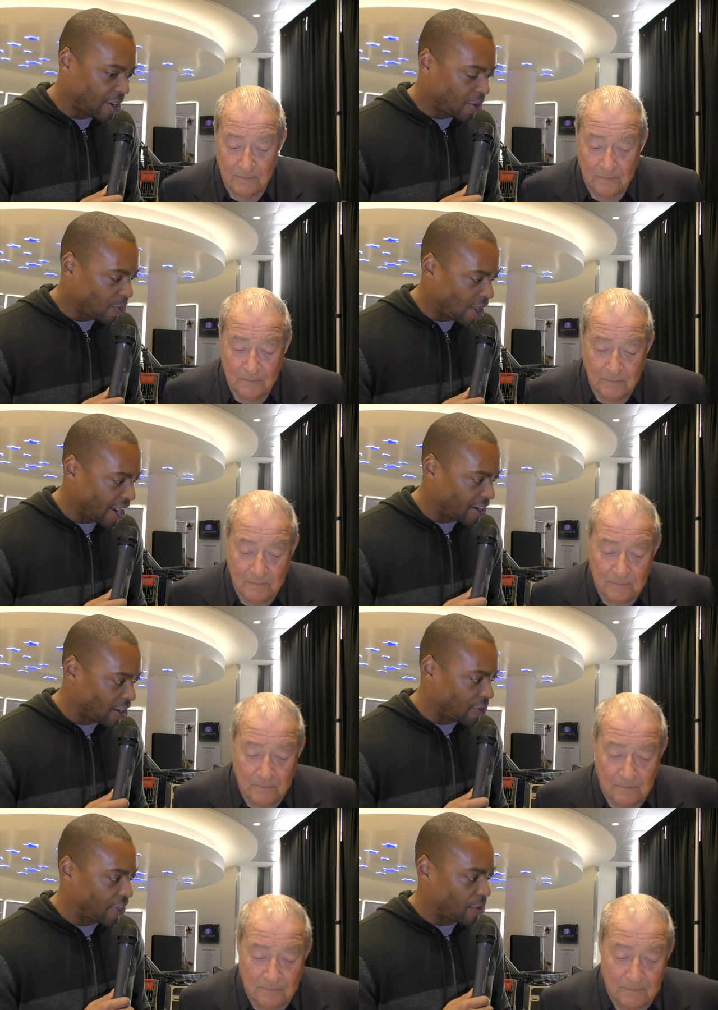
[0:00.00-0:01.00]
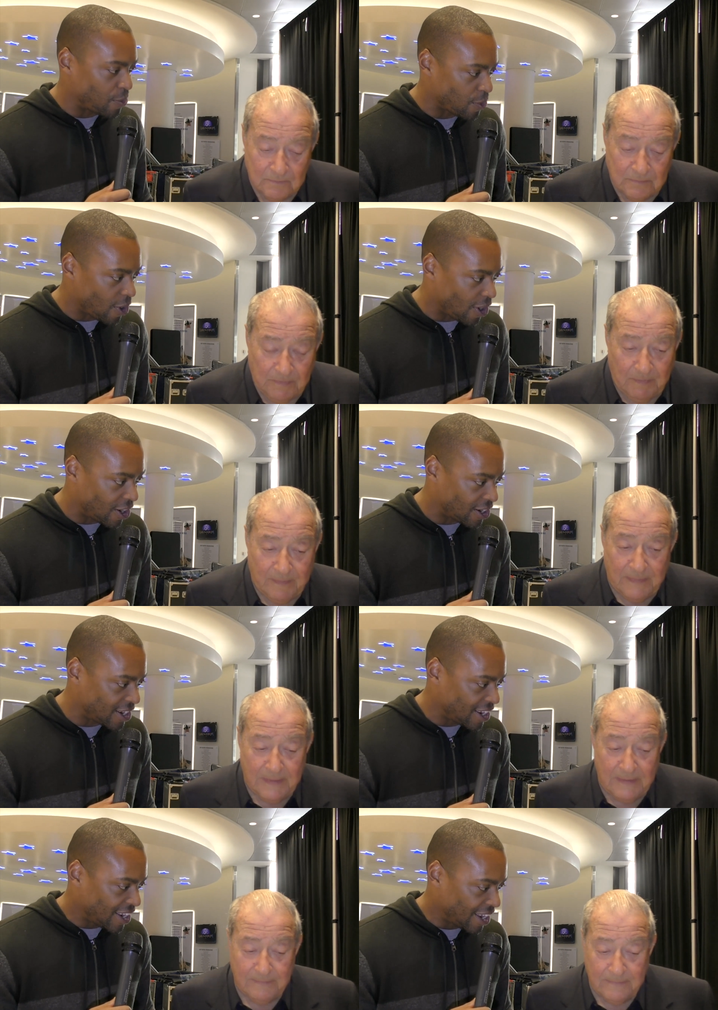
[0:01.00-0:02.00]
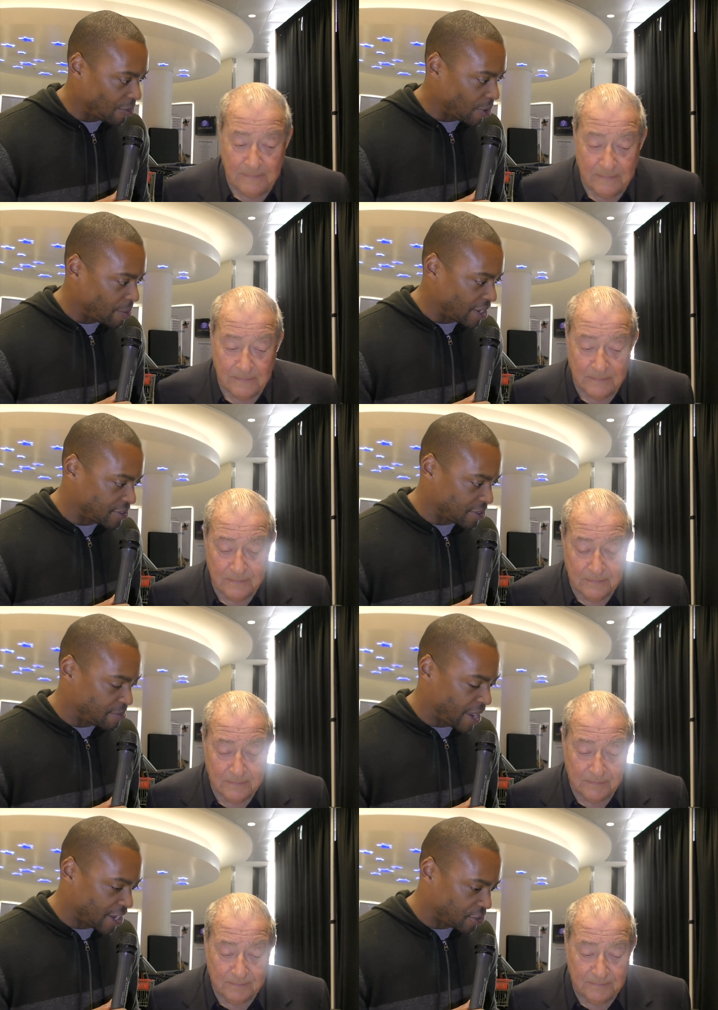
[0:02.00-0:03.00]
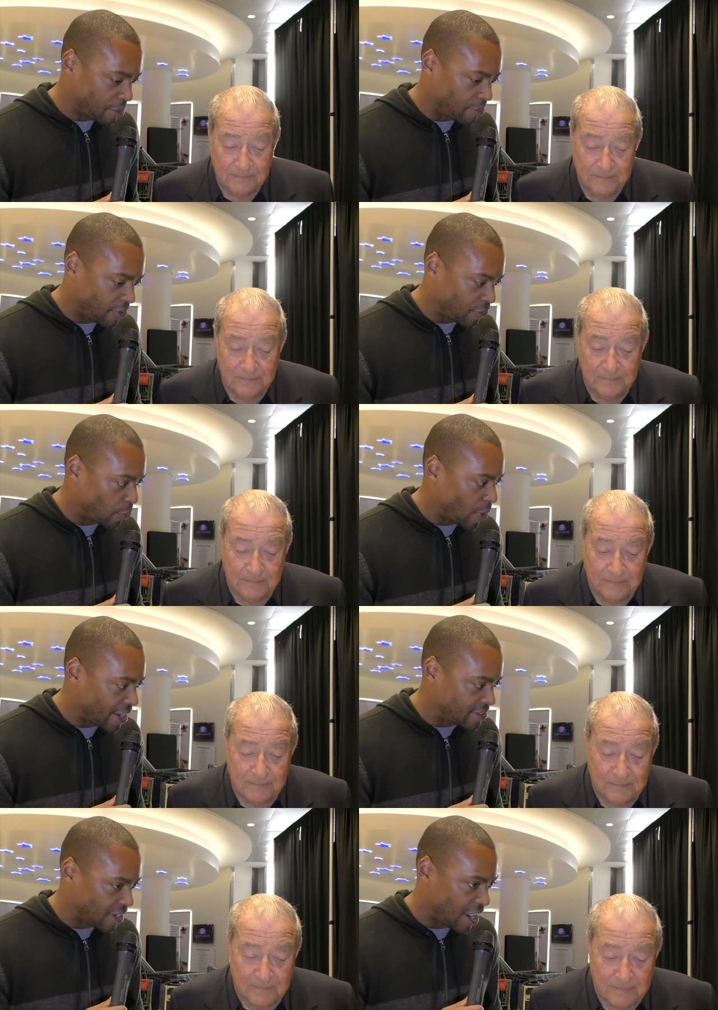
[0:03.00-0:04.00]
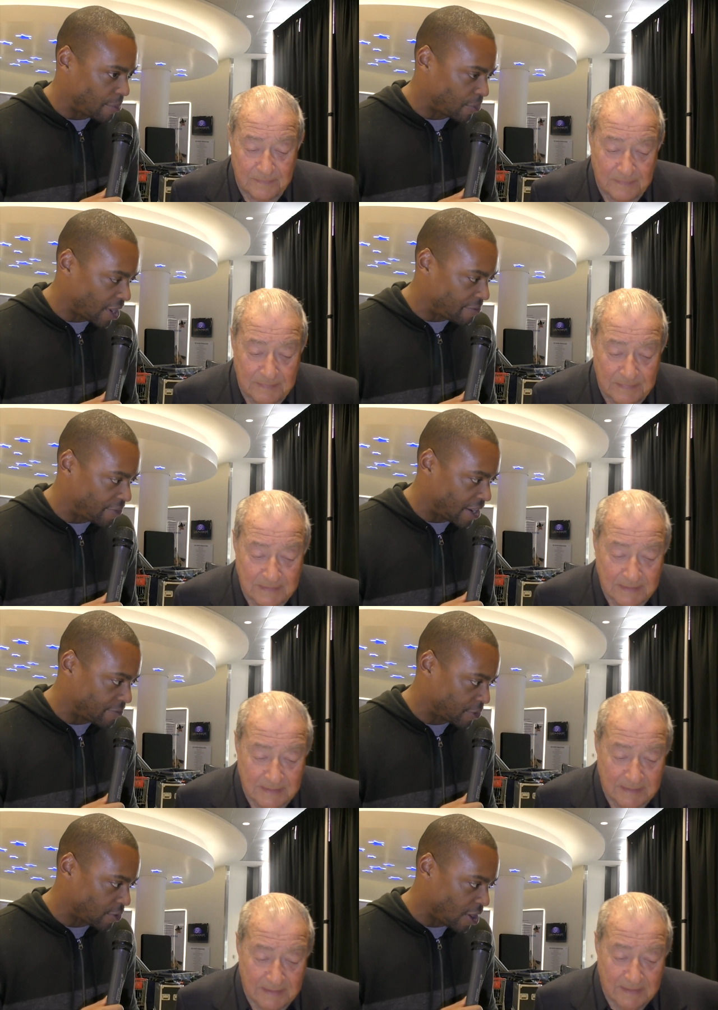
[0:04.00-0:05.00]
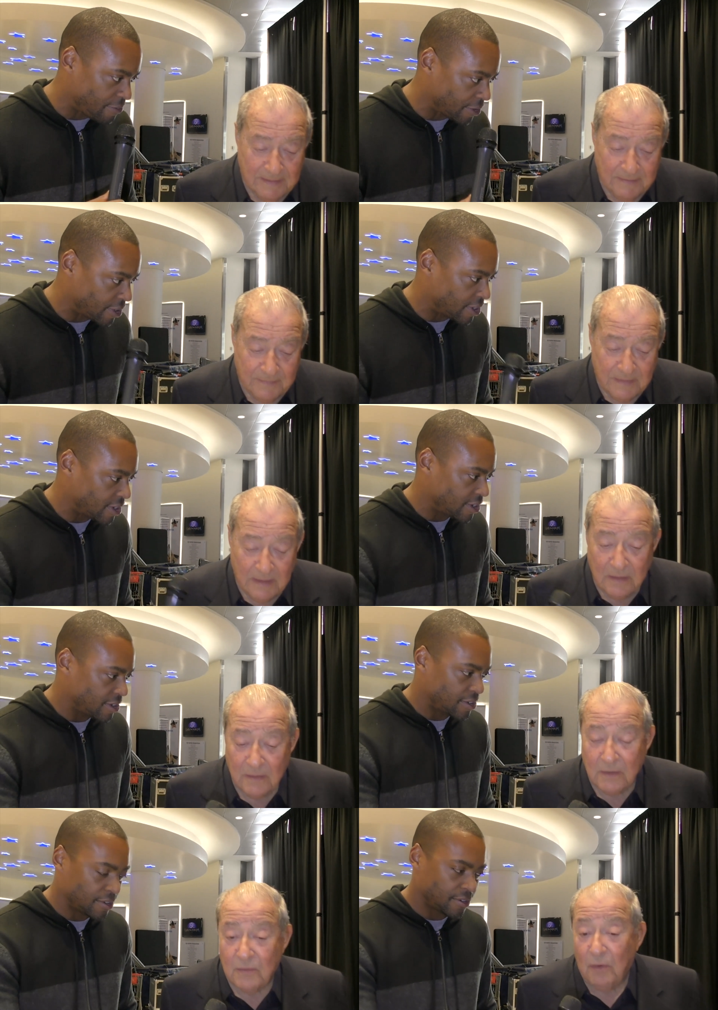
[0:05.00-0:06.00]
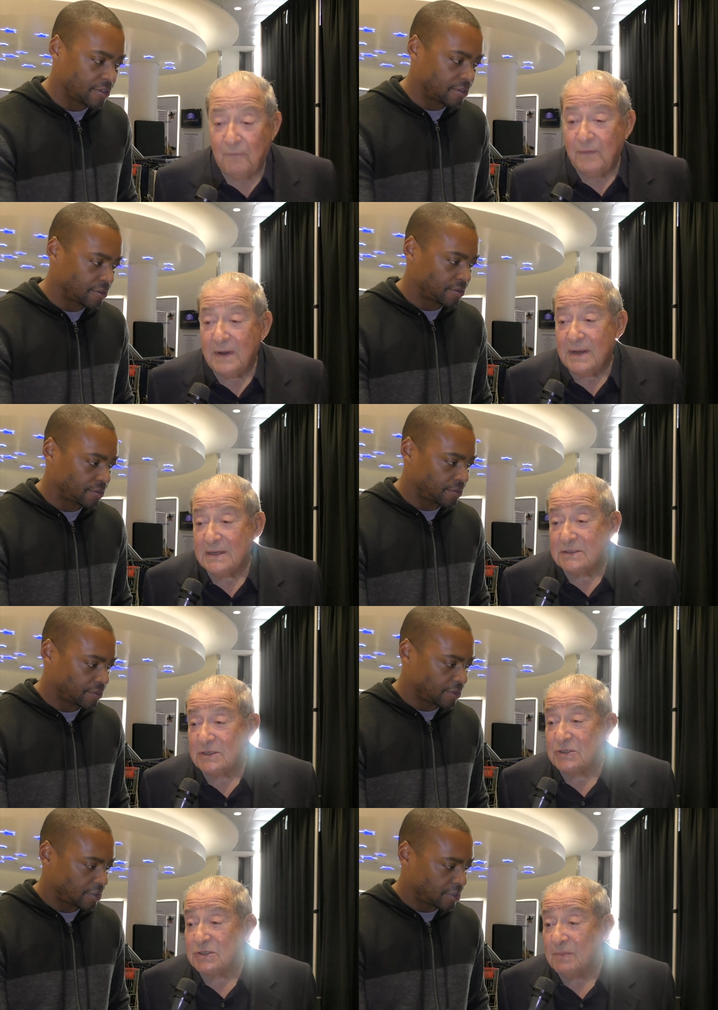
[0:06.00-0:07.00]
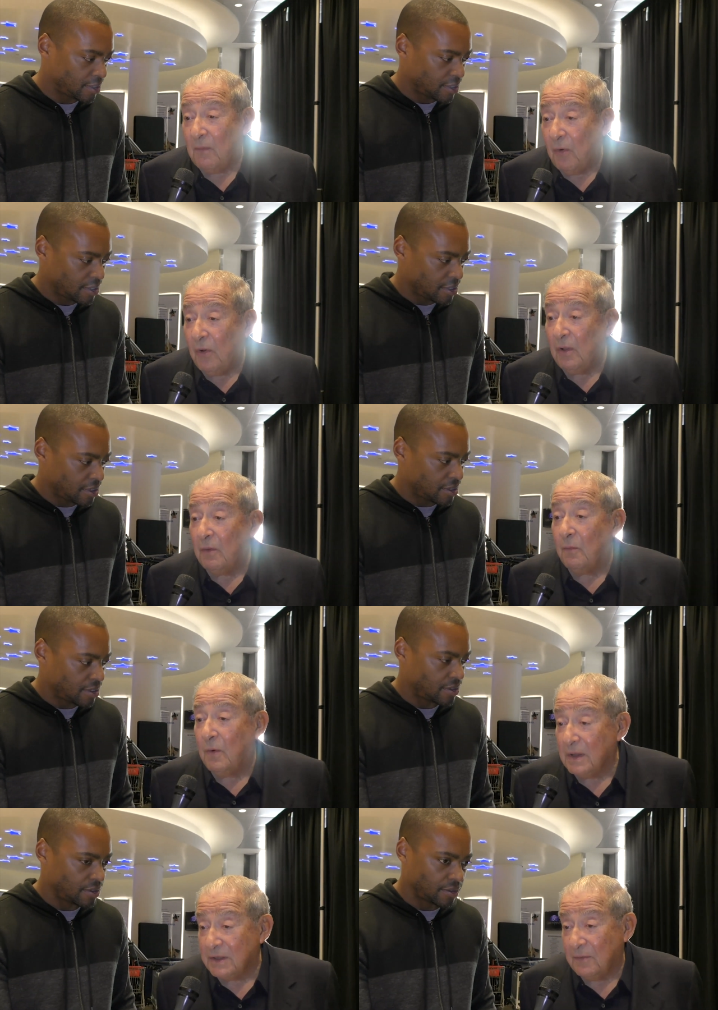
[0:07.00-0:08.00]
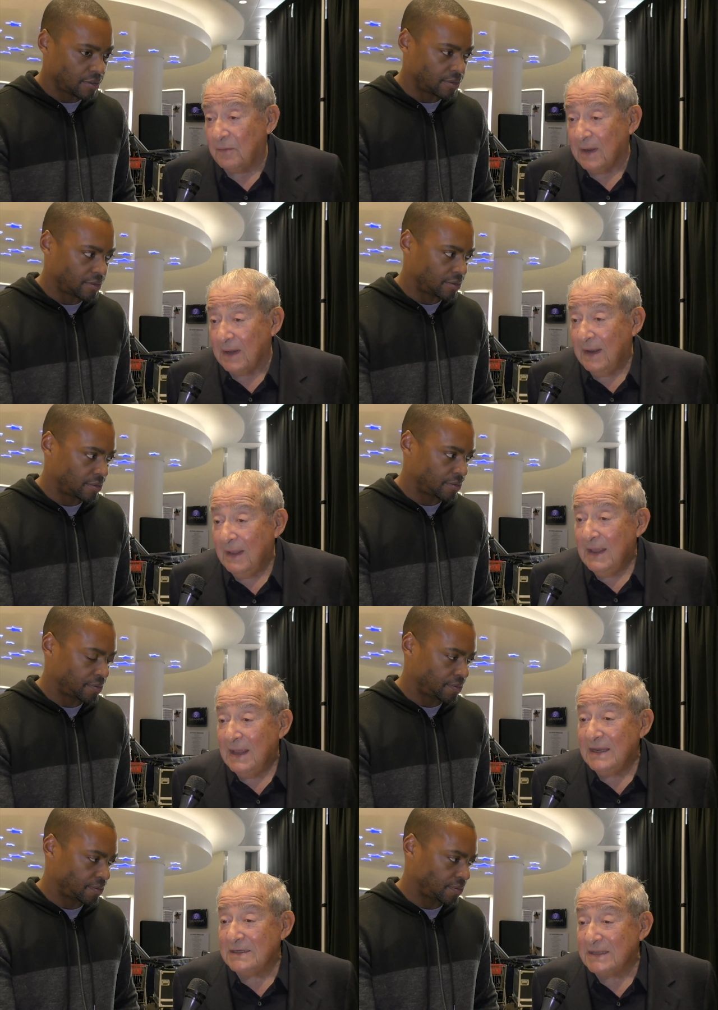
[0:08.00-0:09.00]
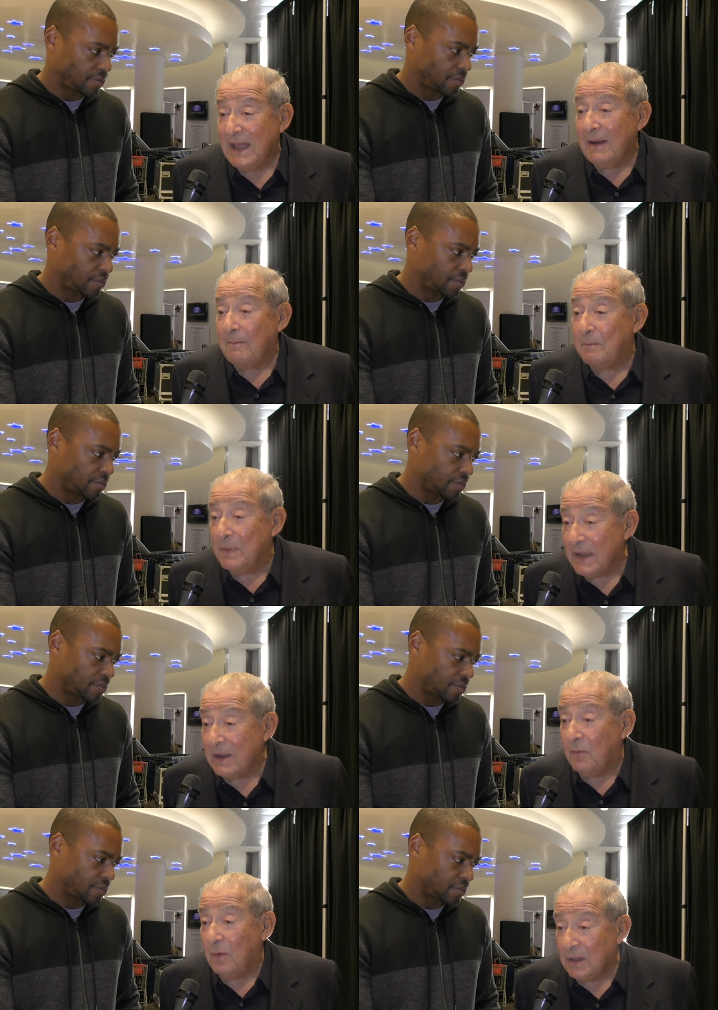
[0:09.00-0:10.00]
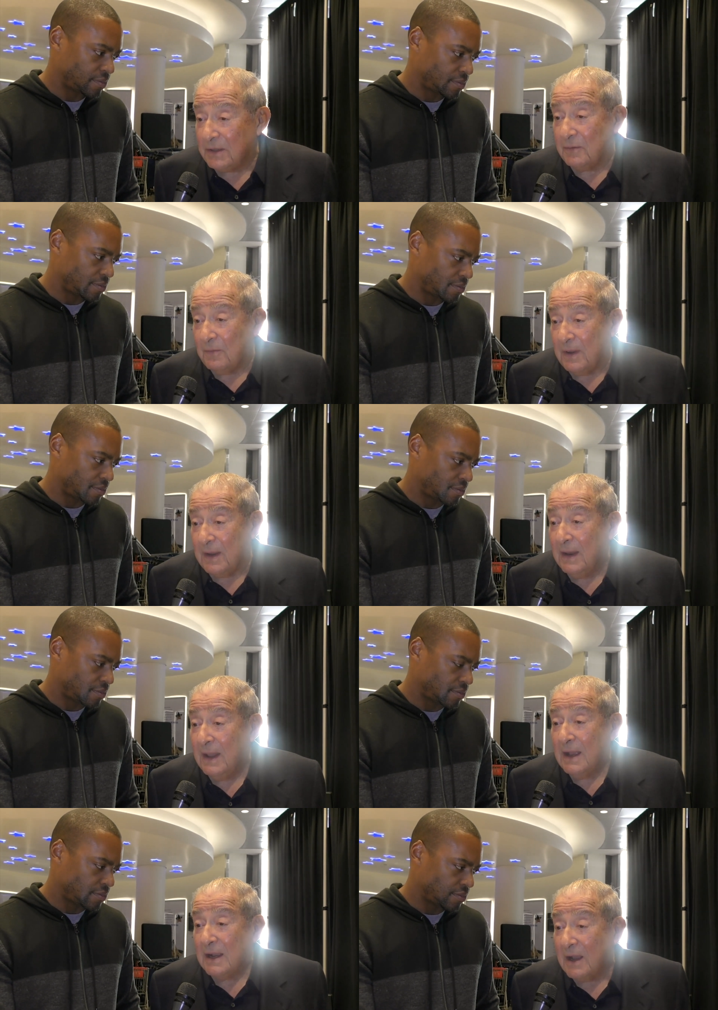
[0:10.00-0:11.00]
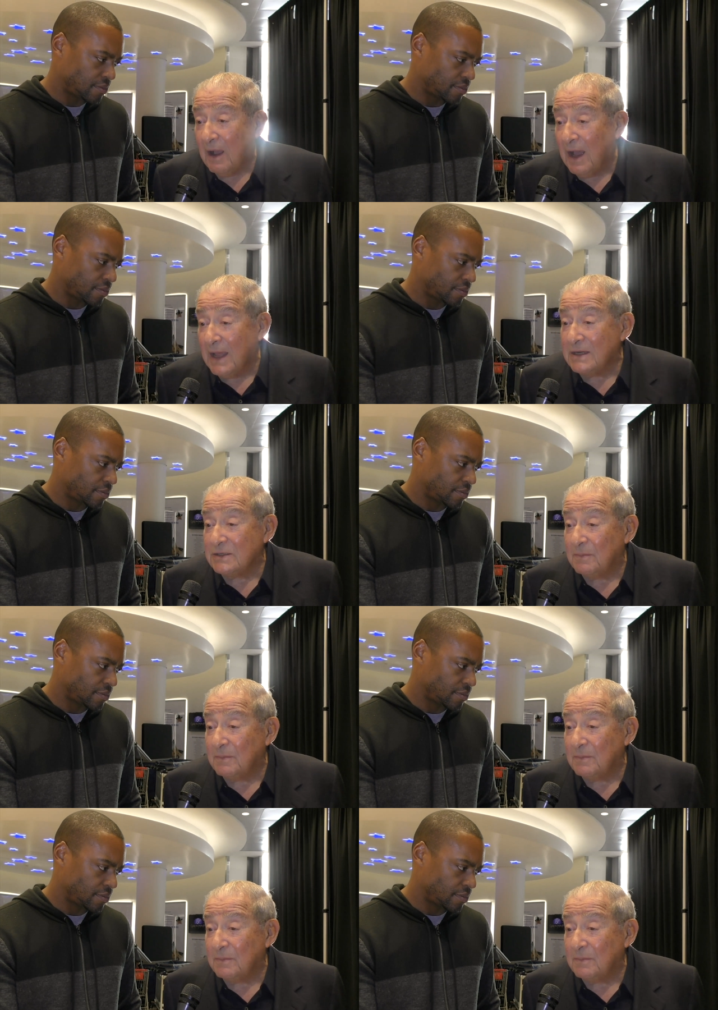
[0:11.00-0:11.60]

Speaker 1: Why are they wrong, and what makes this matchup the right time, the right fight for Crawford?
Speaker 2: Crawford is a small welterweight. He's not a big welterweight. Khan is